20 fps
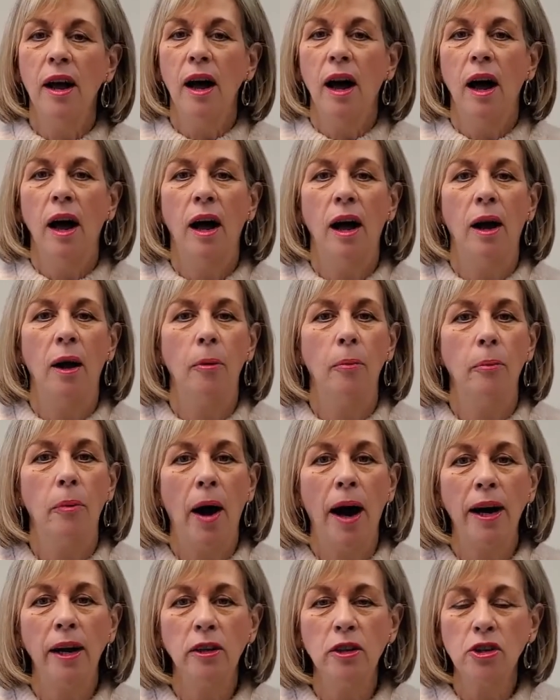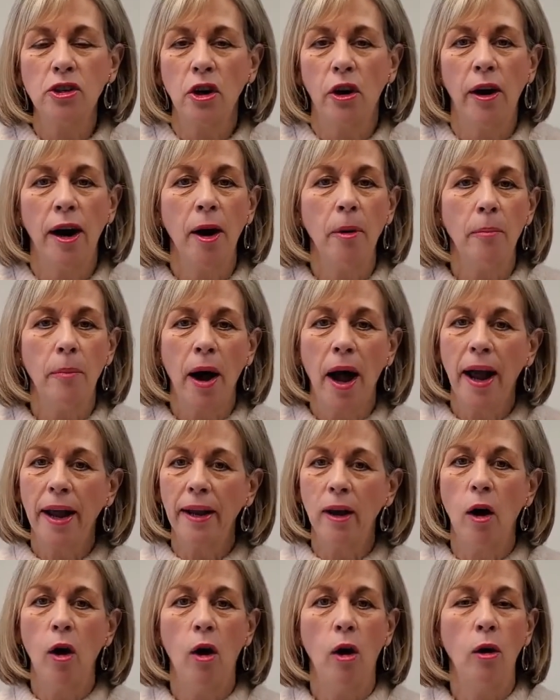Buyers are out buying
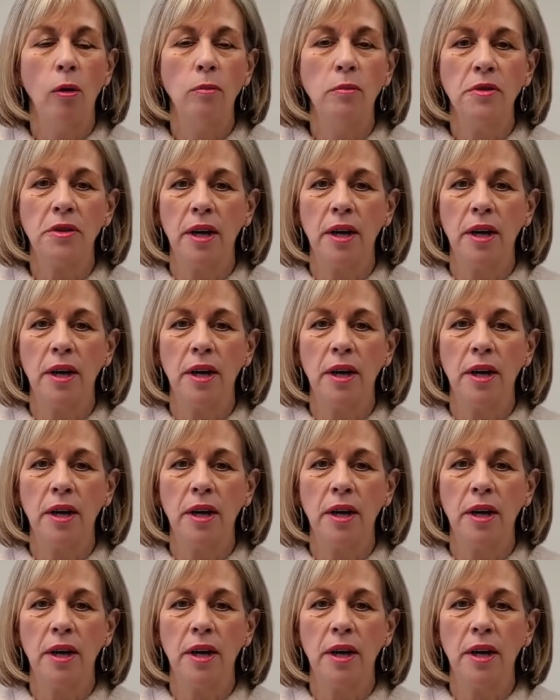homes